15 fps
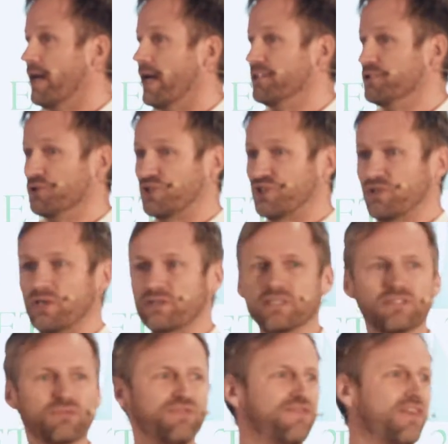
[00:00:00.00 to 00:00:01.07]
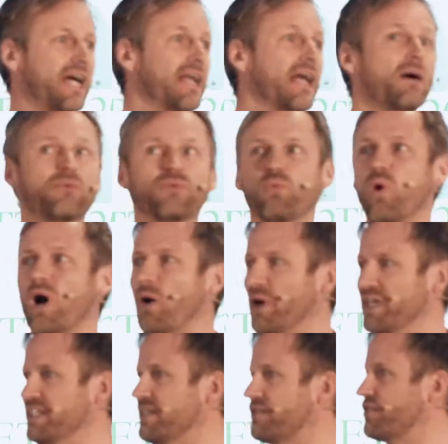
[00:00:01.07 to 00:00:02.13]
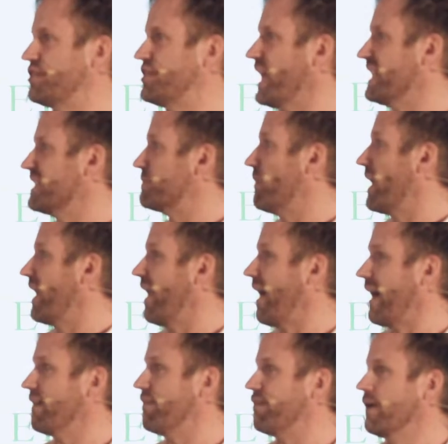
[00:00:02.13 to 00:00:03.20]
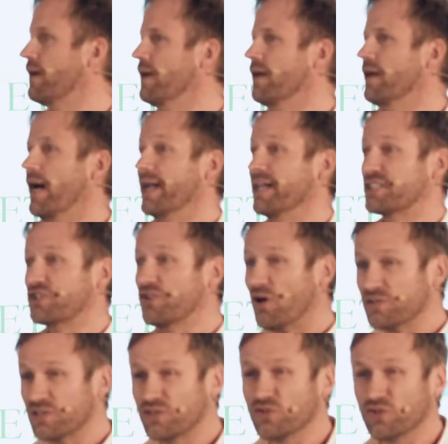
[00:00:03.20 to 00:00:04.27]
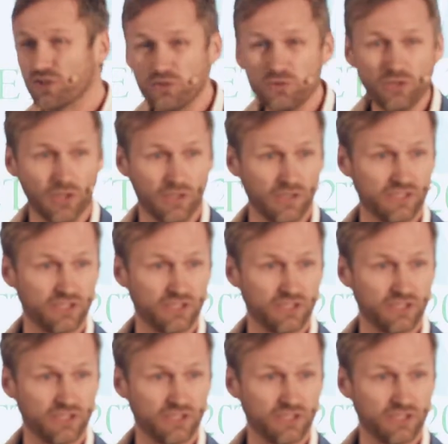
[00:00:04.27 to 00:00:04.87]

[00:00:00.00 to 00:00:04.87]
And you started to find out, wow, I need to change my life. And I started to Google.